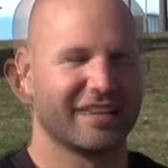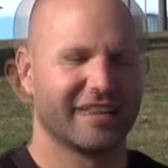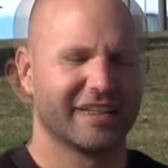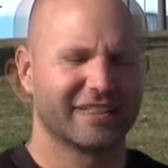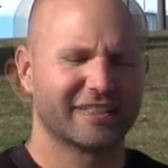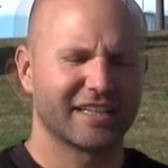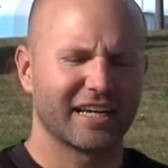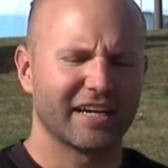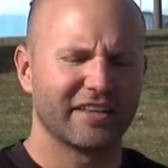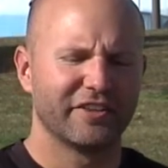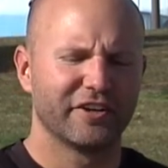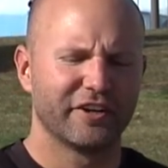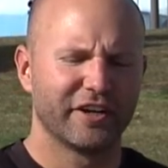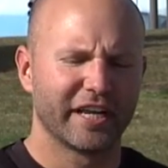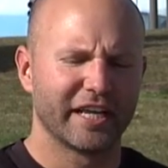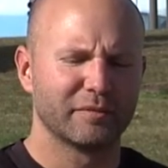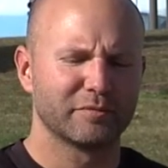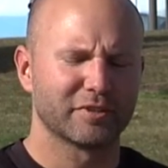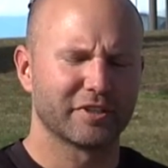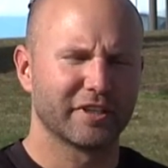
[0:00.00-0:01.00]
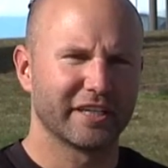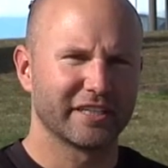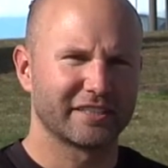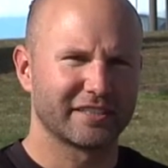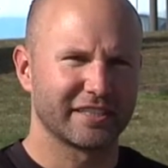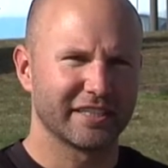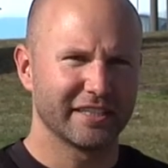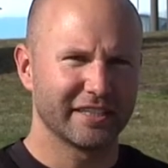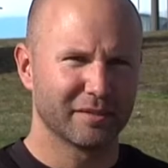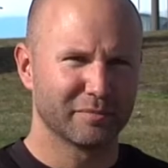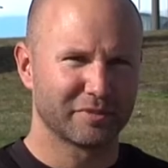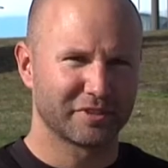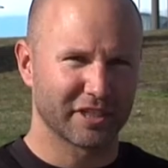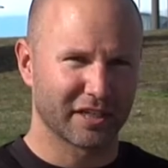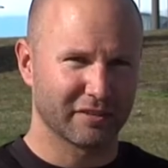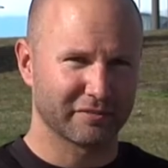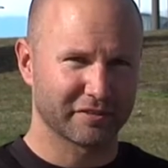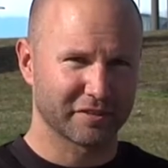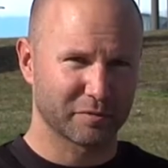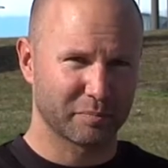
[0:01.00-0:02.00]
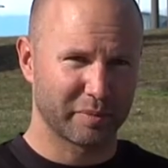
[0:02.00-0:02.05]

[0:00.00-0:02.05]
They sign their names and they see themselves as